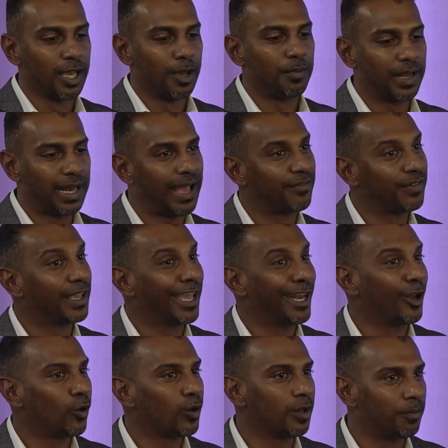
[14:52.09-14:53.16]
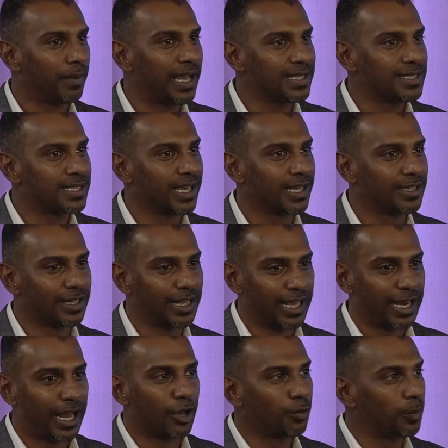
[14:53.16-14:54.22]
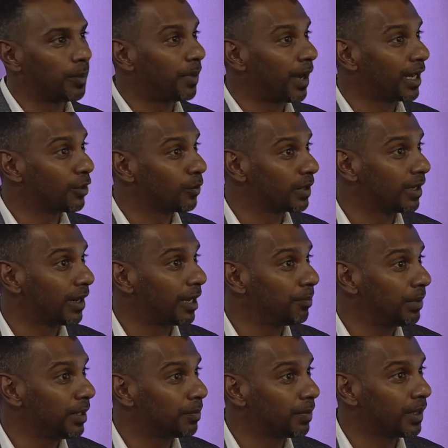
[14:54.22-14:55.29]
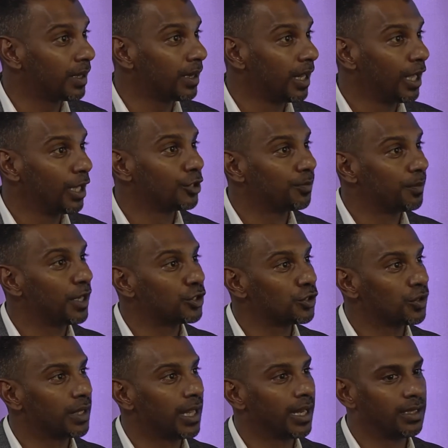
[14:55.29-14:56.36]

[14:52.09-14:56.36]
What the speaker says: but having a local mindset, and how do we partner with the right people to make sure that